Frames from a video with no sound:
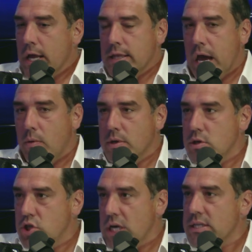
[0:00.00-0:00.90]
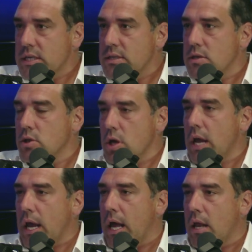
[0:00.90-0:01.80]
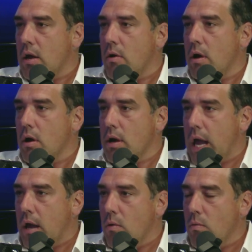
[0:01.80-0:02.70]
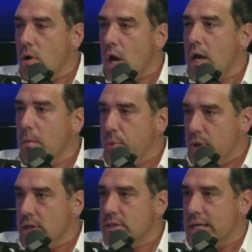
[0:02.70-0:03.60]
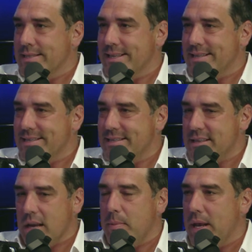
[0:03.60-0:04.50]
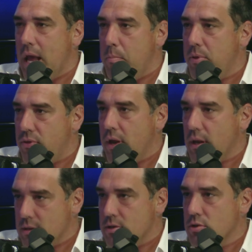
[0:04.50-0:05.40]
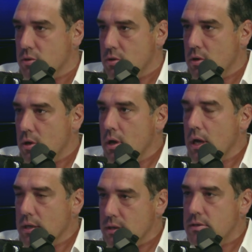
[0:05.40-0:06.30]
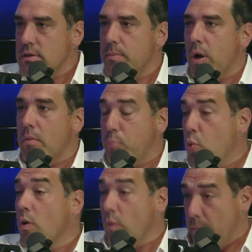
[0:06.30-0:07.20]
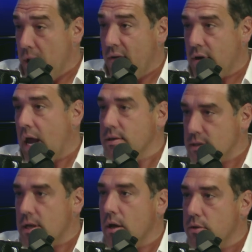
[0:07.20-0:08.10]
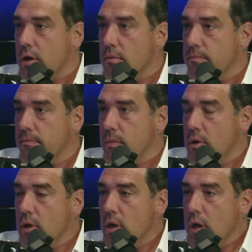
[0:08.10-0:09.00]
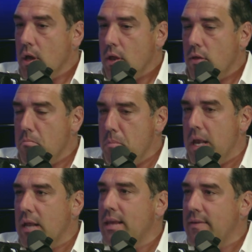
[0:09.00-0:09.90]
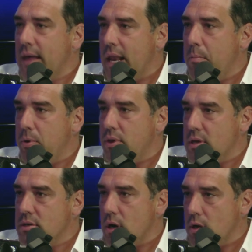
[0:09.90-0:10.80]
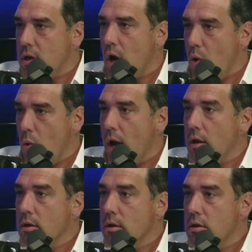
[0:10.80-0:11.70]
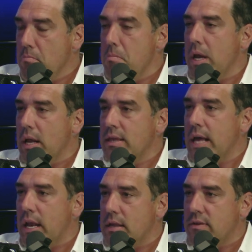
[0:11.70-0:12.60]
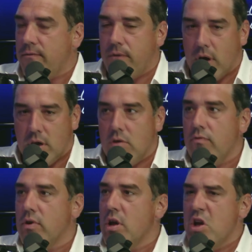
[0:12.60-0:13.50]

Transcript: That was justices looking at it and going, okay, we're not going to politicize this. This is going to be an empathetic decision because this is about poor women having access to health care. The minute that empathy started to go away, the minute that it's a fuck you,